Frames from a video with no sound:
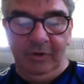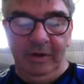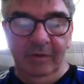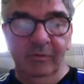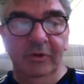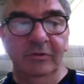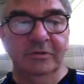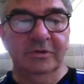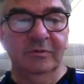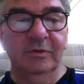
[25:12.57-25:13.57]

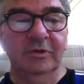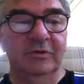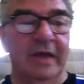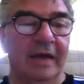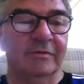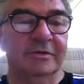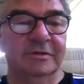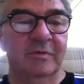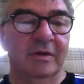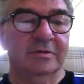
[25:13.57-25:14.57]
We'll do count as
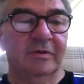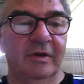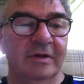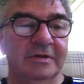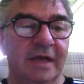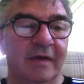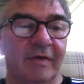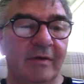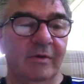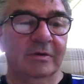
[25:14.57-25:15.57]
well, so you can see how
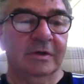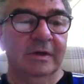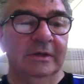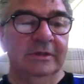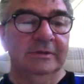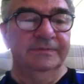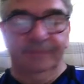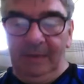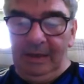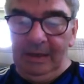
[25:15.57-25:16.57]
that works.
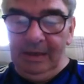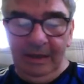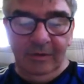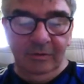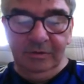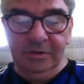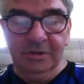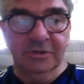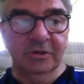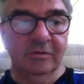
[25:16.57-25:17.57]
Equals
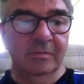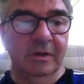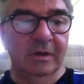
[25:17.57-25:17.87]
sum.